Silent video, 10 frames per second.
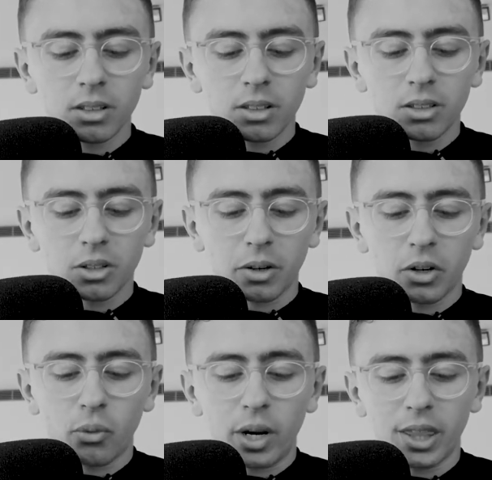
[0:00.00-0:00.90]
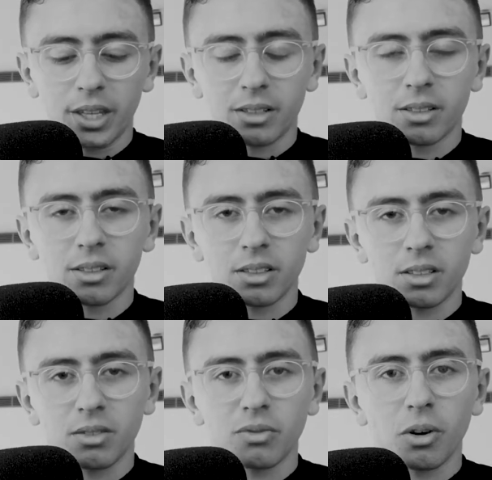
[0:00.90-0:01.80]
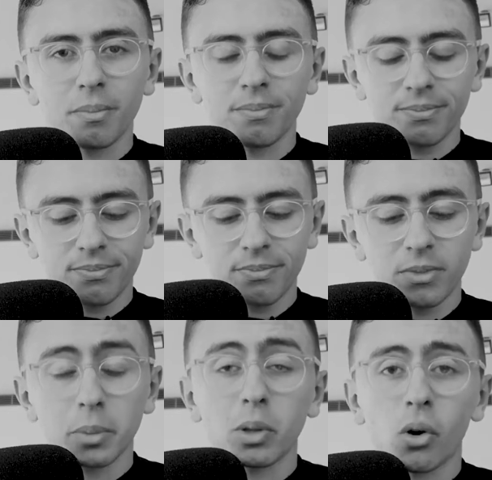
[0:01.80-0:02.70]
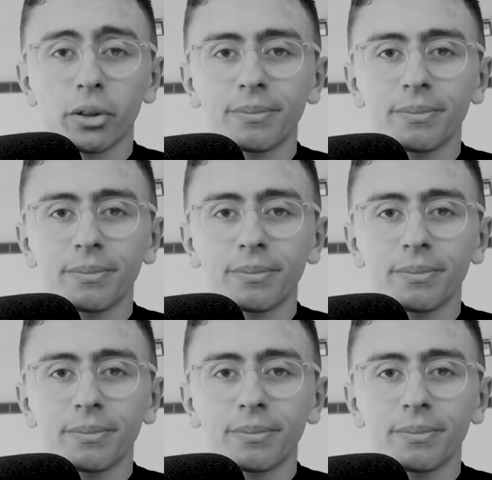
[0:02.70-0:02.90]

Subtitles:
So I'm going to read this. This is from the blog,